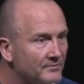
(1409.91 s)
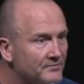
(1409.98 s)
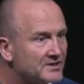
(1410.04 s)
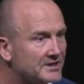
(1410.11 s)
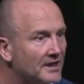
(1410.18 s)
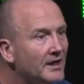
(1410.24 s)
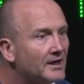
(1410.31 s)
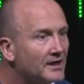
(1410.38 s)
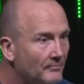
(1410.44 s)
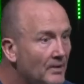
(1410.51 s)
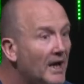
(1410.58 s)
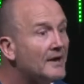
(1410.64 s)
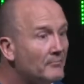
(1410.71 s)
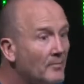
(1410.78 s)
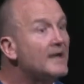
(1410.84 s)
I'm scared.
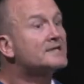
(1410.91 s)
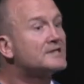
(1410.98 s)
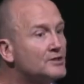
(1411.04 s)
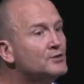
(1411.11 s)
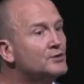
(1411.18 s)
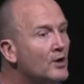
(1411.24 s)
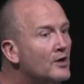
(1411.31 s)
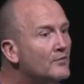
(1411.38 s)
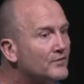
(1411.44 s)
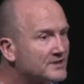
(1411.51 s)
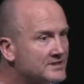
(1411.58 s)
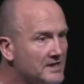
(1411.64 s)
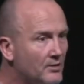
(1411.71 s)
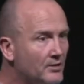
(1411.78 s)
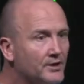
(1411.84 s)
I'm actually
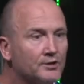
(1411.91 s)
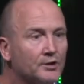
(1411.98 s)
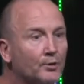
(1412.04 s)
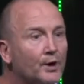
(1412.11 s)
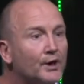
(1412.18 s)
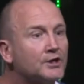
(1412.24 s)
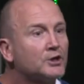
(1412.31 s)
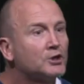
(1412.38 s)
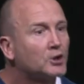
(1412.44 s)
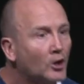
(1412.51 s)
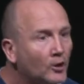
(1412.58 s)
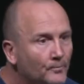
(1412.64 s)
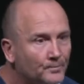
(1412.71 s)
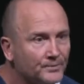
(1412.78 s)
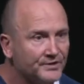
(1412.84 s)
nervous now. I don't know that I can
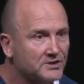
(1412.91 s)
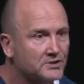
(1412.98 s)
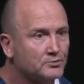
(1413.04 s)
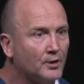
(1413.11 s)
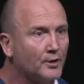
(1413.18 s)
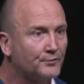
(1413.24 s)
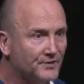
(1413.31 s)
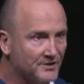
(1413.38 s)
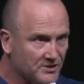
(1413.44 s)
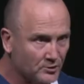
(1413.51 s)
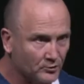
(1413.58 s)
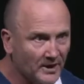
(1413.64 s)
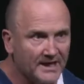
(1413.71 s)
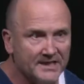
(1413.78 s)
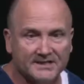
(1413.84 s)
cope with this growth. It's
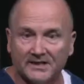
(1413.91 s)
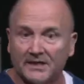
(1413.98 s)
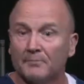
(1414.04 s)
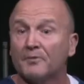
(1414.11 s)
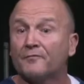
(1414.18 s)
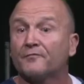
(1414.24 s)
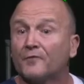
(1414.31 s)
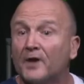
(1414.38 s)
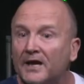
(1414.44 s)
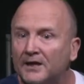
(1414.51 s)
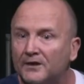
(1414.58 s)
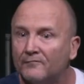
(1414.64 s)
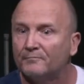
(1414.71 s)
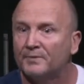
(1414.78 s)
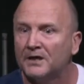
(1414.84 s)
crazy. And I'm
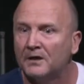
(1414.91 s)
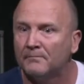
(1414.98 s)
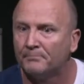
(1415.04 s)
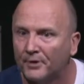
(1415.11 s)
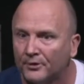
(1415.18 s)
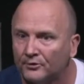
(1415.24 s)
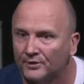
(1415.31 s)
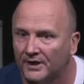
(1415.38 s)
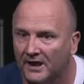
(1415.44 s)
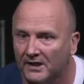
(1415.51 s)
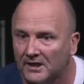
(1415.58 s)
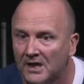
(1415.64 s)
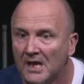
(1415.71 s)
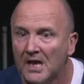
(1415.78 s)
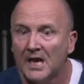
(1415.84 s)
afraid of being a
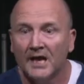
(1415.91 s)
bottleneck.